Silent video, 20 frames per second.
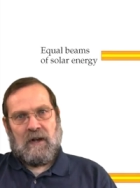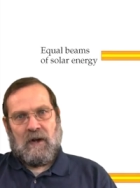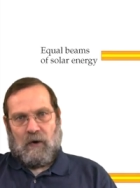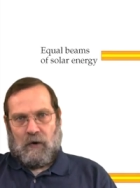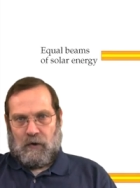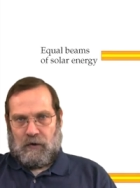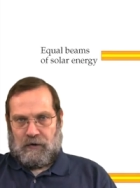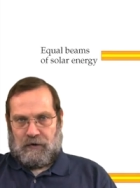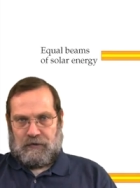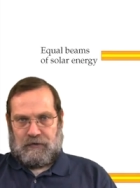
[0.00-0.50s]

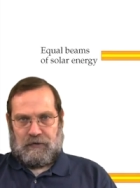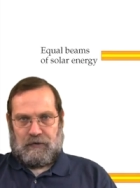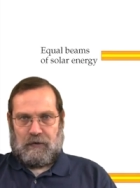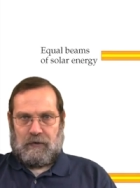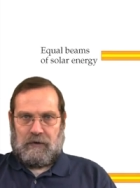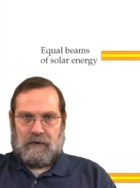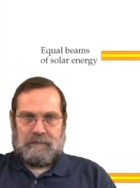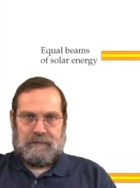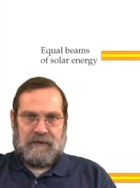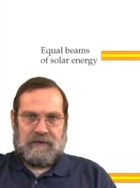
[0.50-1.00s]
or
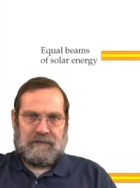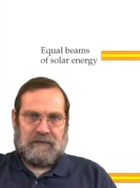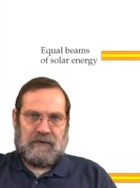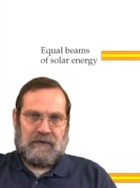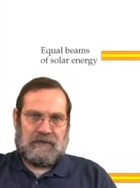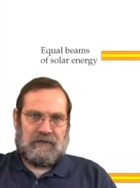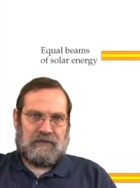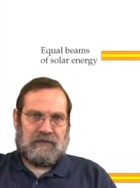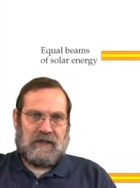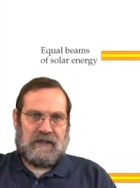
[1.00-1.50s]
absorbed
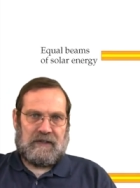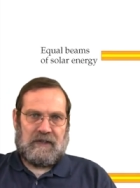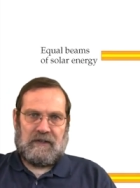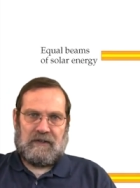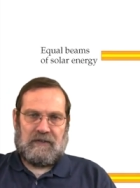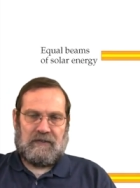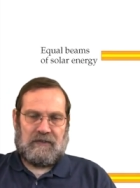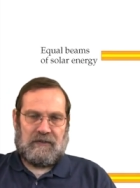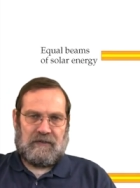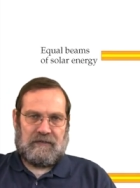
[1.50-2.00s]
before striking
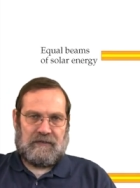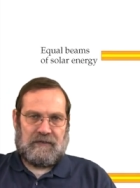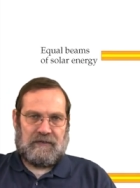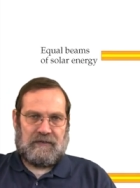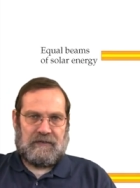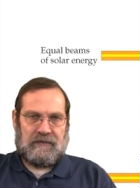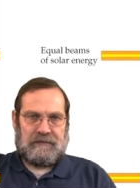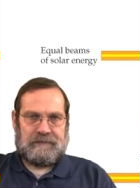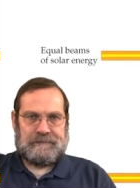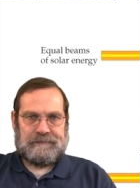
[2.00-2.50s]
the
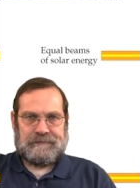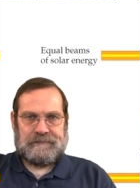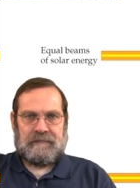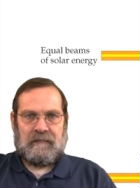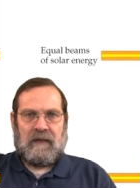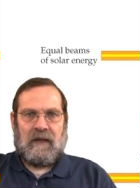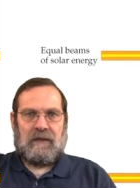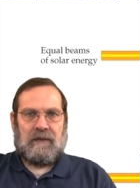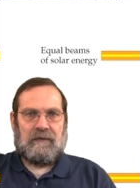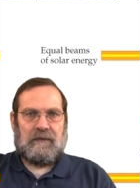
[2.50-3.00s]
surface.
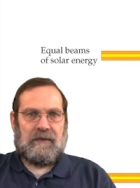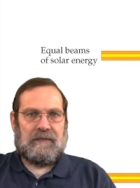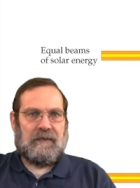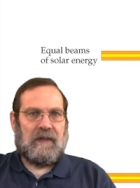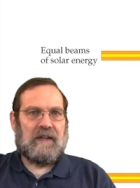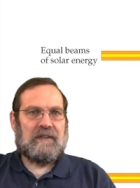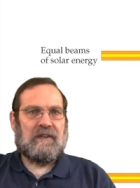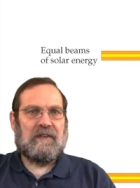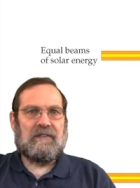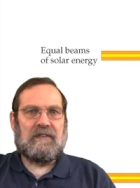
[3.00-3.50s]
The
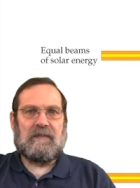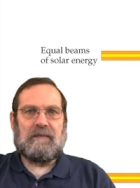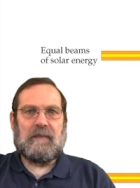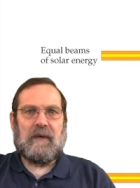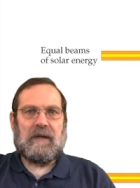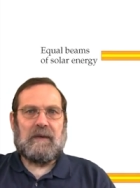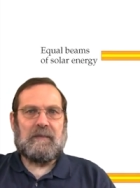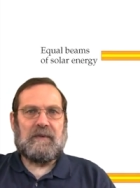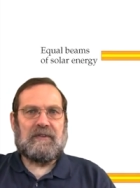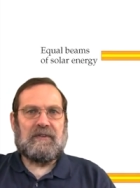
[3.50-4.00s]
reflectance of
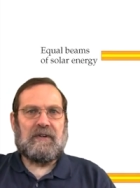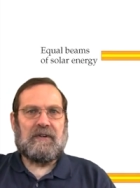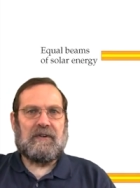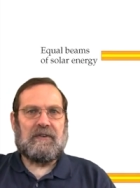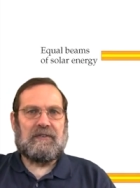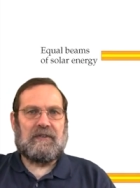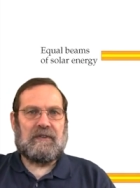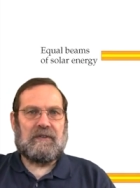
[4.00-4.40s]
many materials